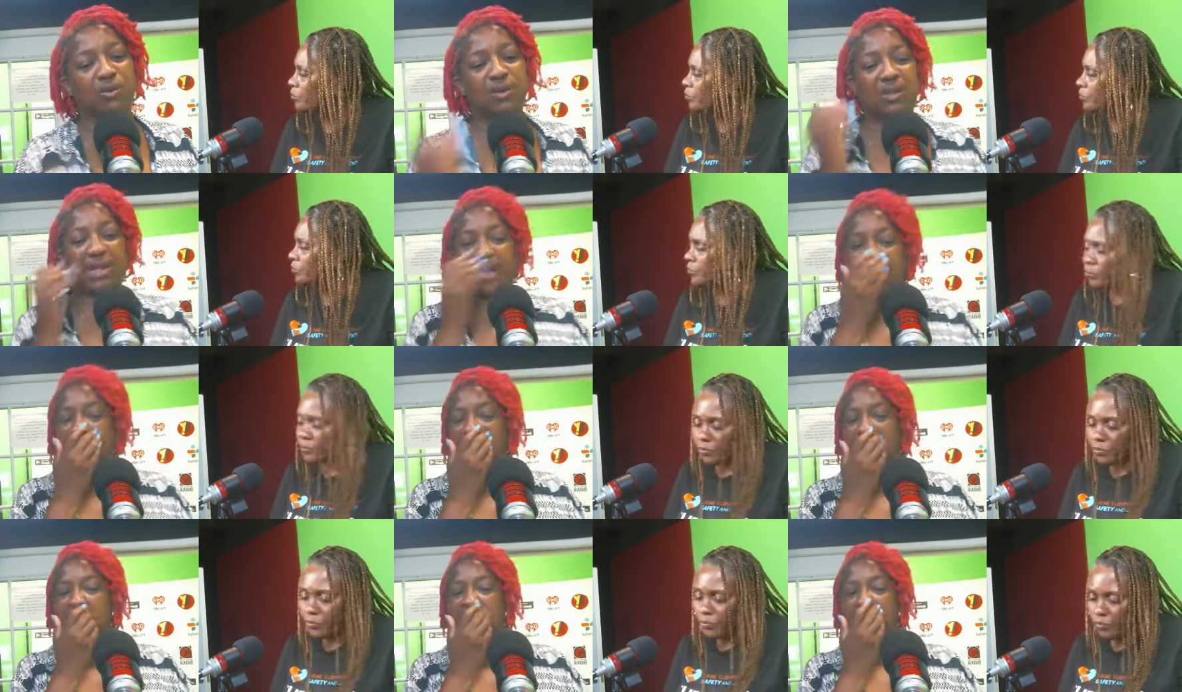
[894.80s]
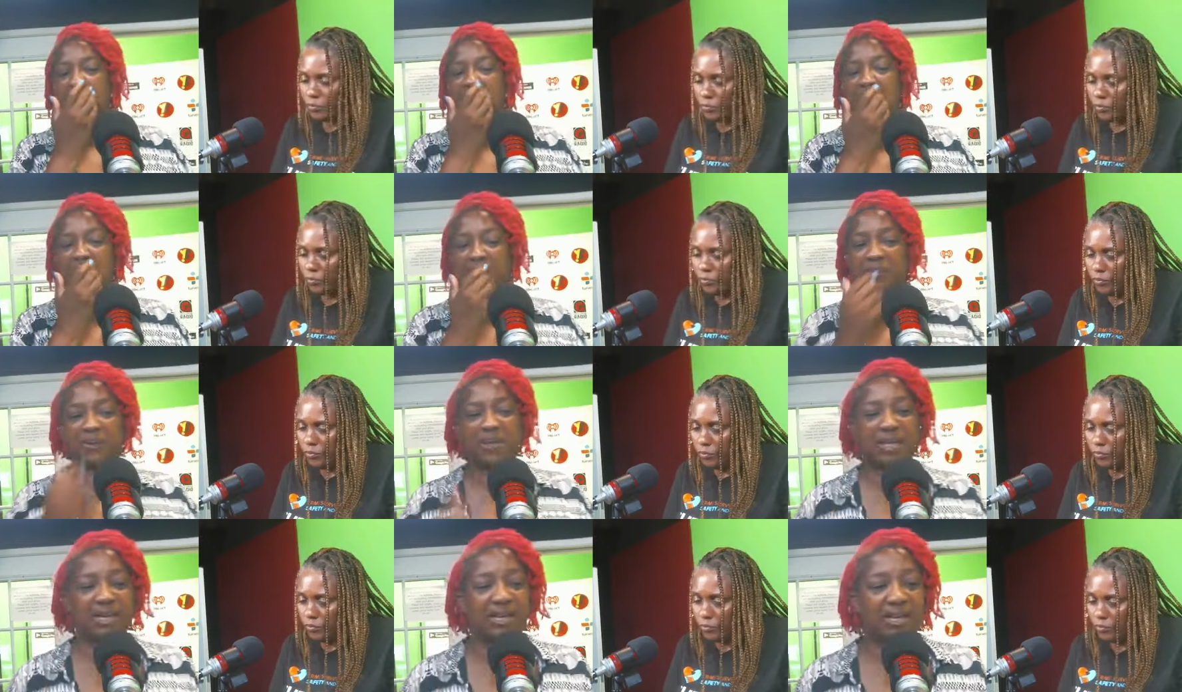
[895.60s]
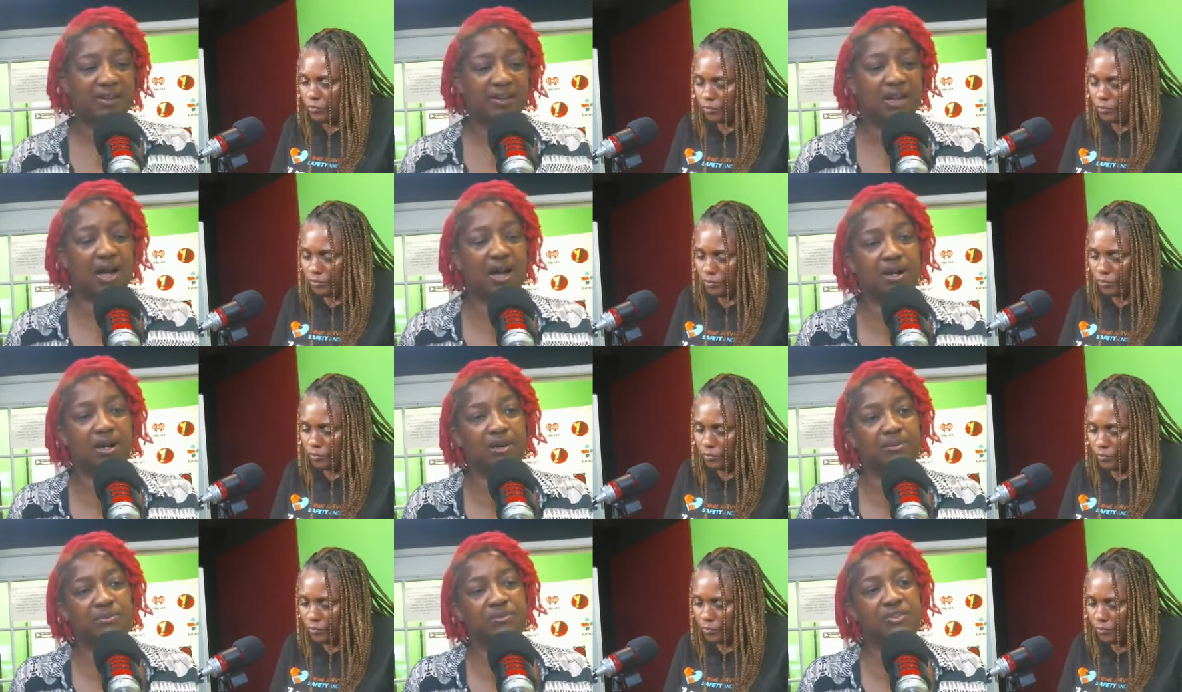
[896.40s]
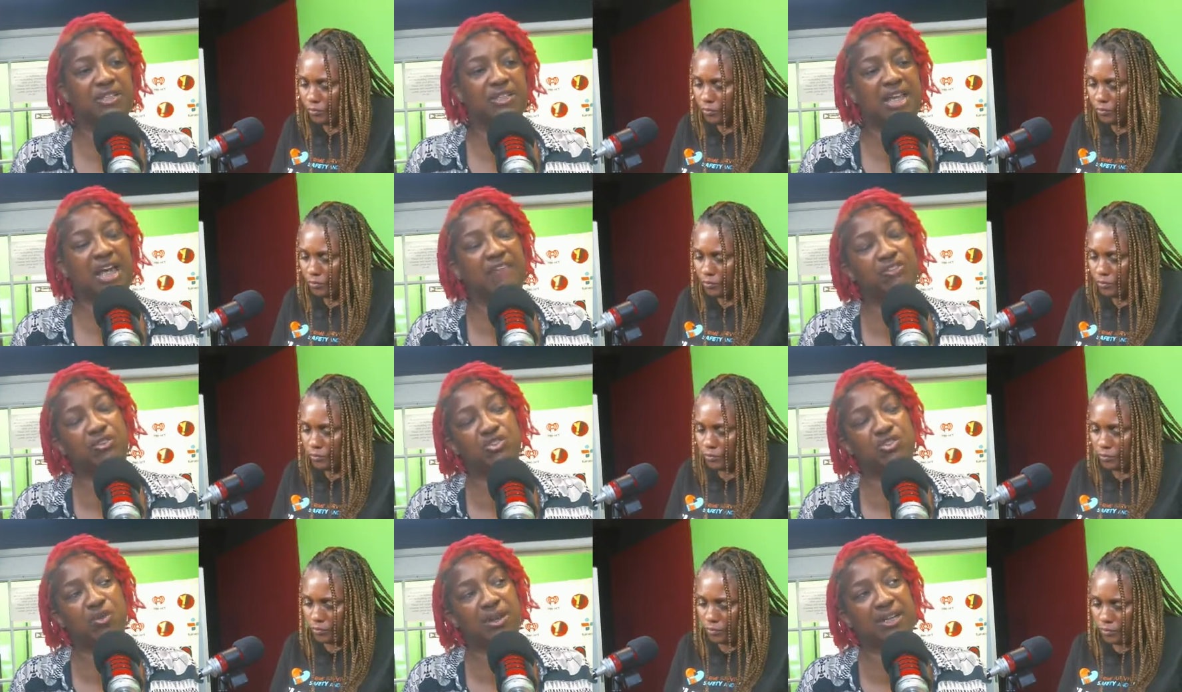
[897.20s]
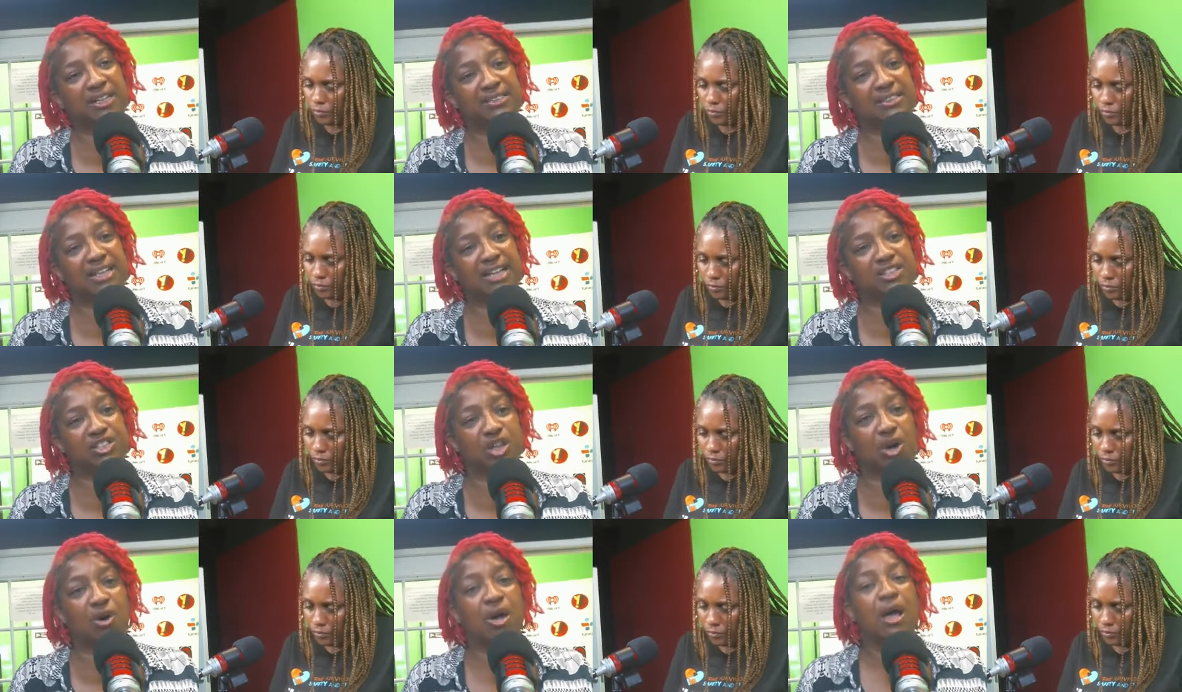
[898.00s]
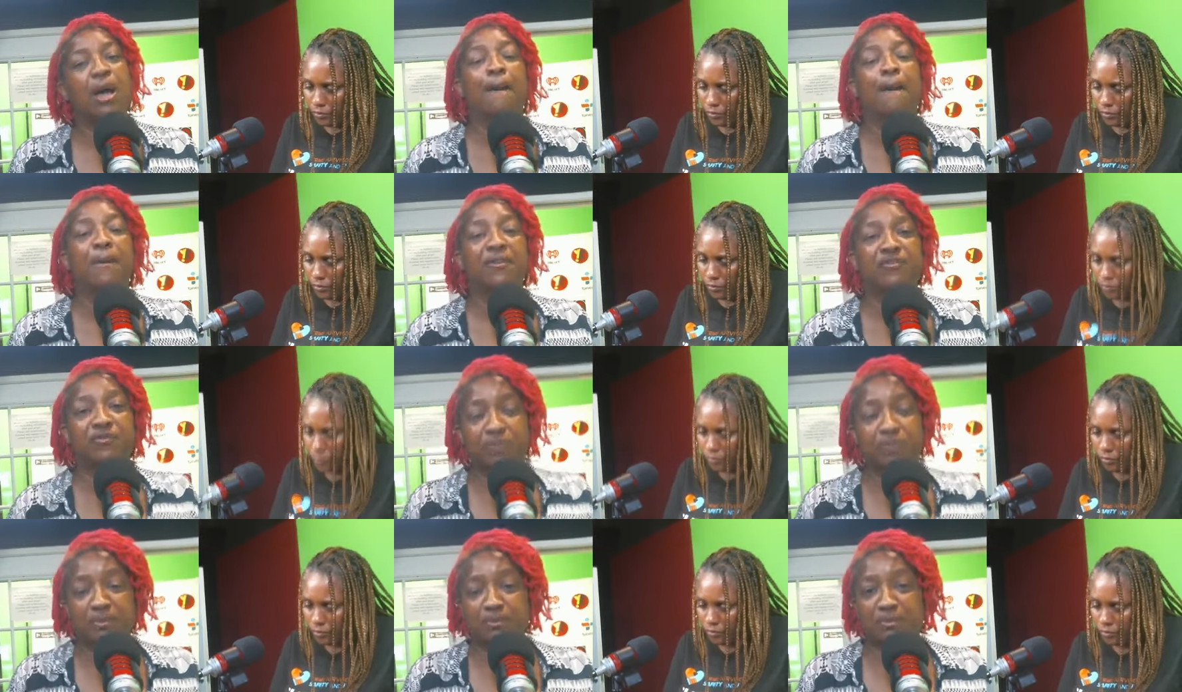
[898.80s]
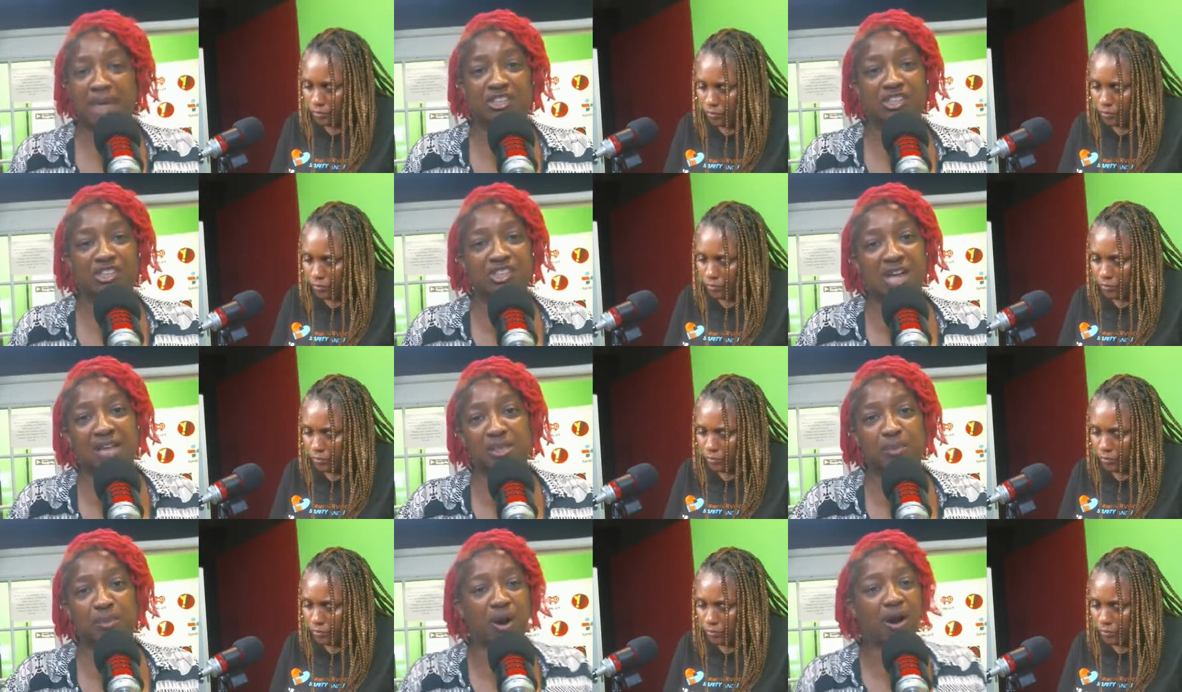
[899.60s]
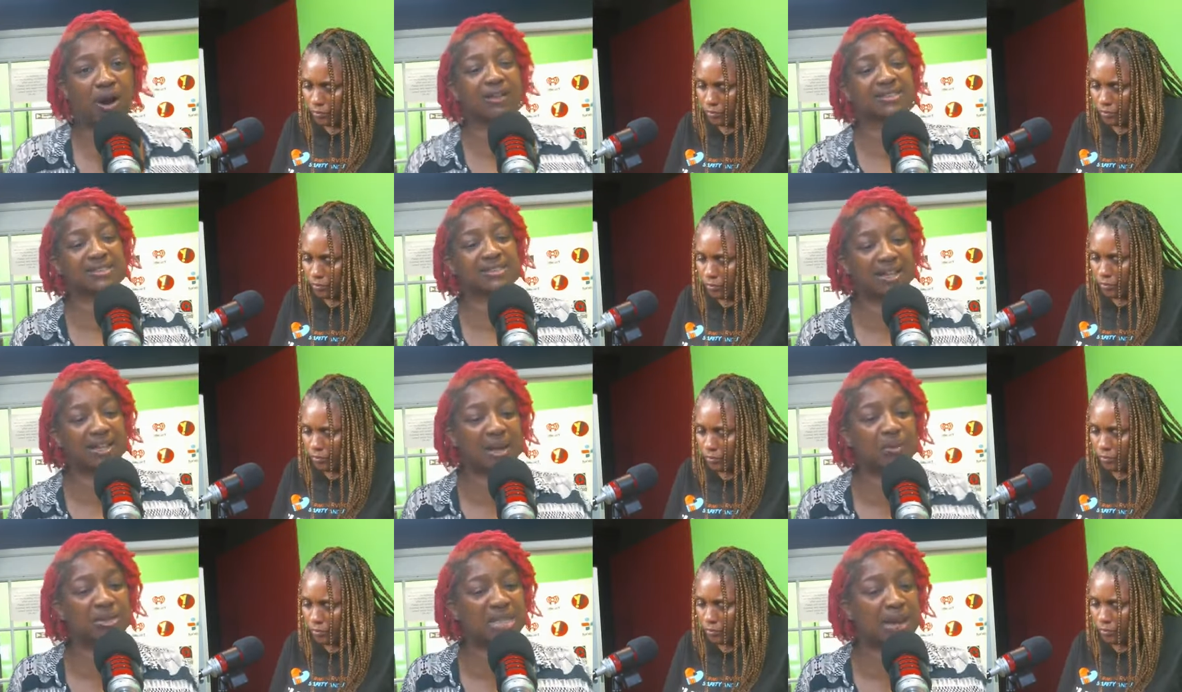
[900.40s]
Speaker 1: glad um, um, to have you joining us tonight. So Magic Johnson Park Sunday. What